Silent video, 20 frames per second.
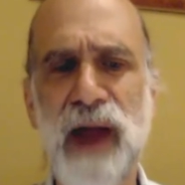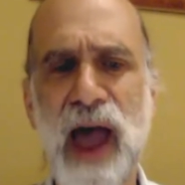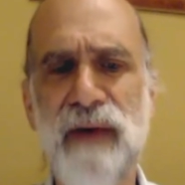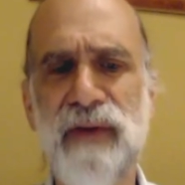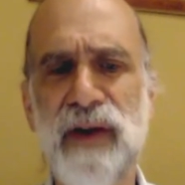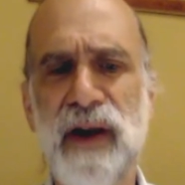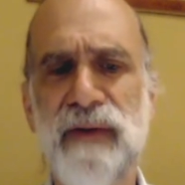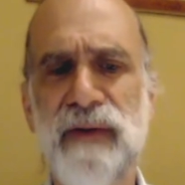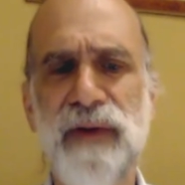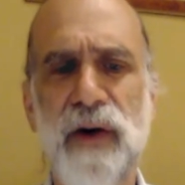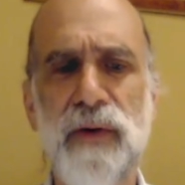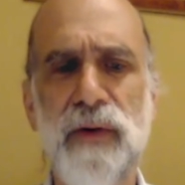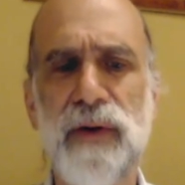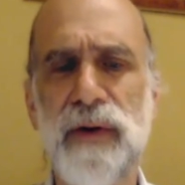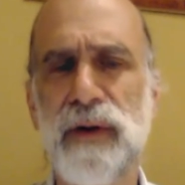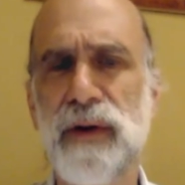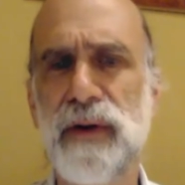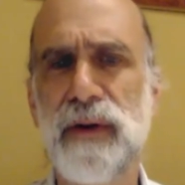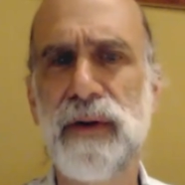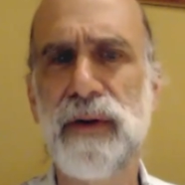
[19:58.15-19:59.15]
having a vote
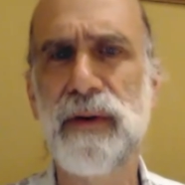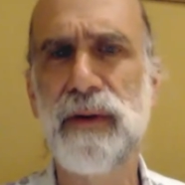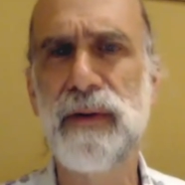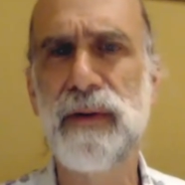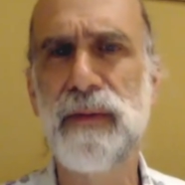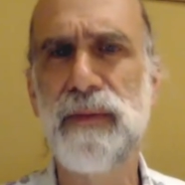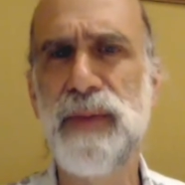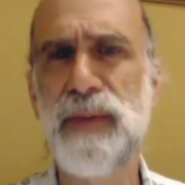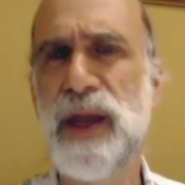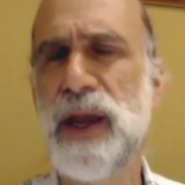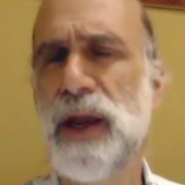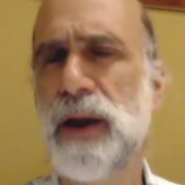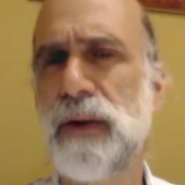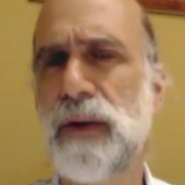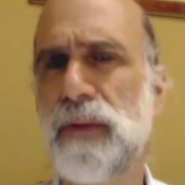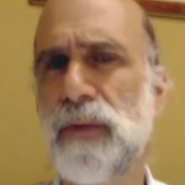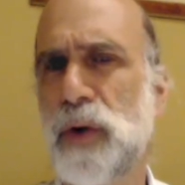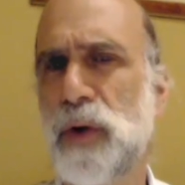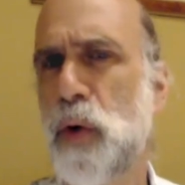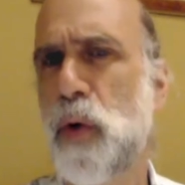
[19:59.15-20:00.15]

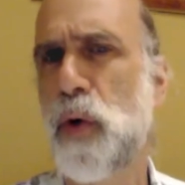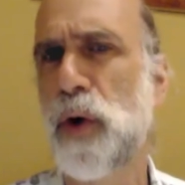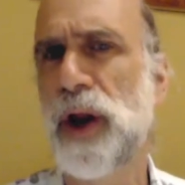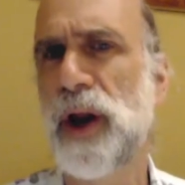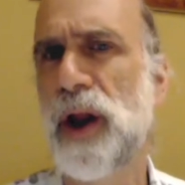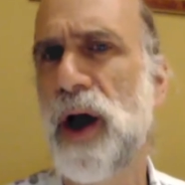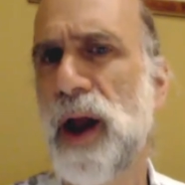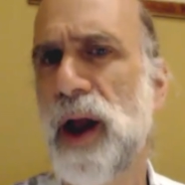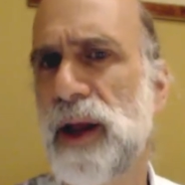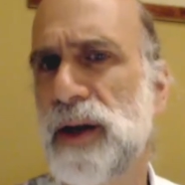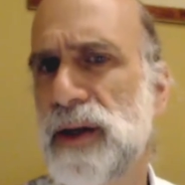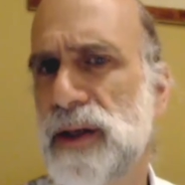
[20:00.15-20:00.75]
being recorded on it.